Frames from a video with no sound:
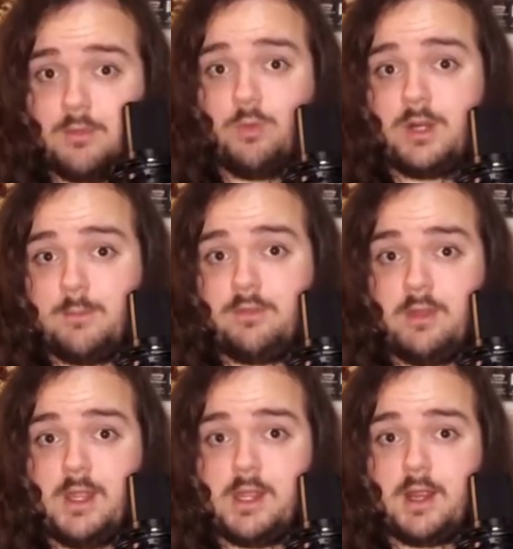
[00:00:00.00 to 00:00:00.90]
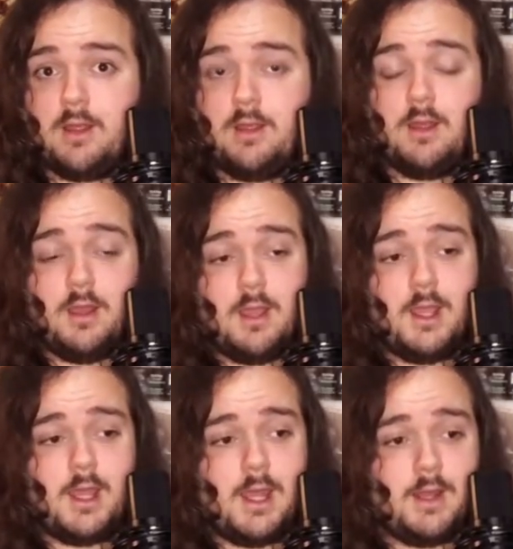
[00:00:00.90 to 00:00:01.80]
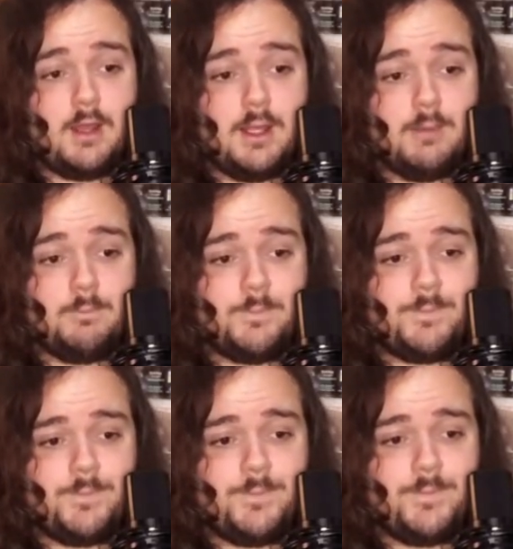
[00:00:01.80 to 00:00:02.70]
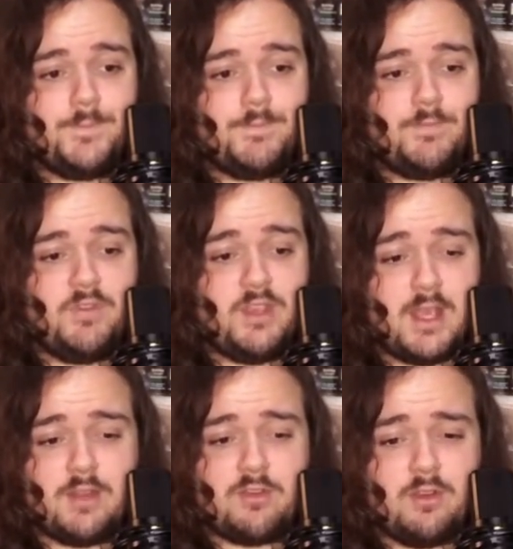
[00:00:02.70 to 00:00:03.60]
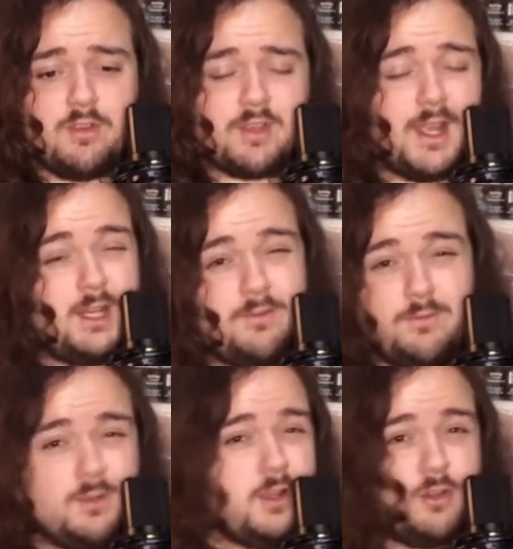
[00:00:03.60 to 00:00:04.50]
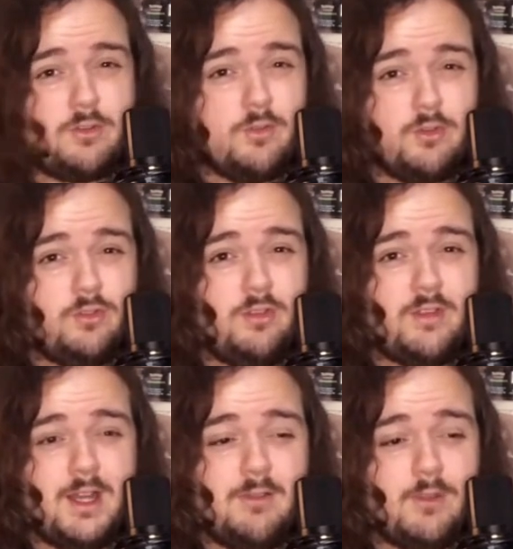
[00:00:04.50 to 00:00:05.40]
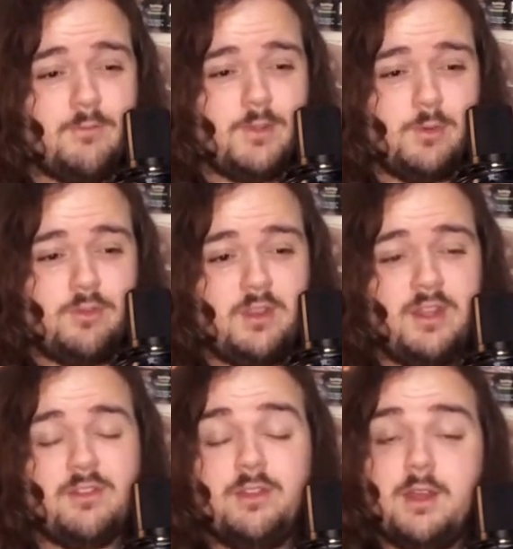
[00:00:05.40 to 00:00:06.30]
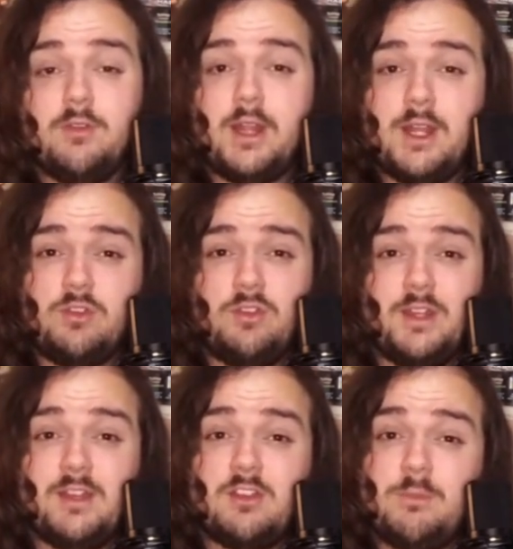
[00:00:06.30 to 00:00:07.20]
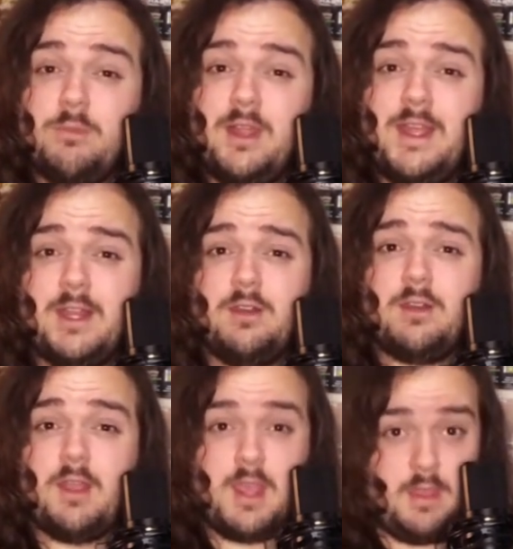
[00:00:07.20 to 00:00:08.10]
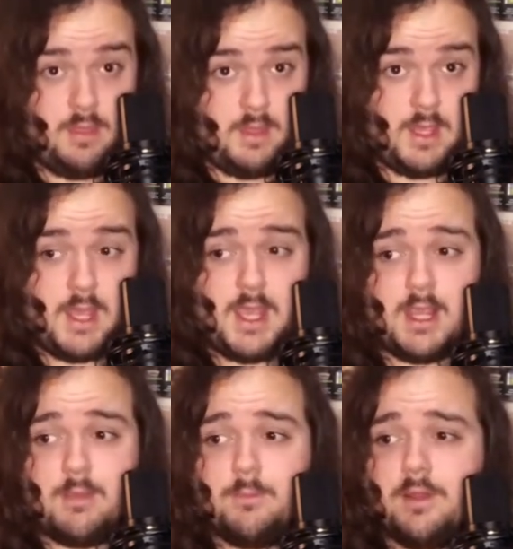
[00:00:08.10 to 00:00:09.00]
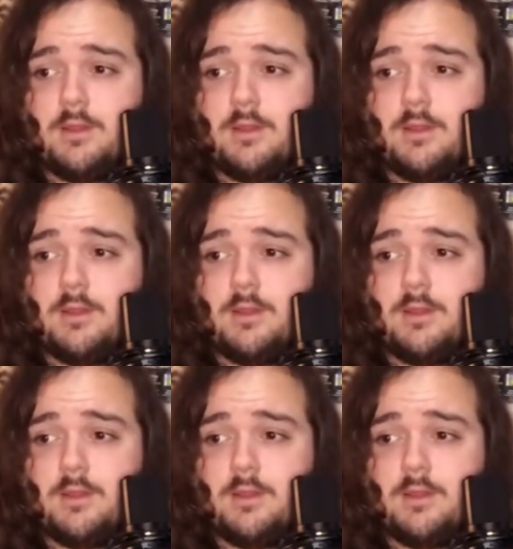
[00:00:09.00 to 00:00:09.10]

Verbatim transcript: what I'm saying. And uh, the answer is kind of controversial. It's kind of confusing. It's never actually explained in the game,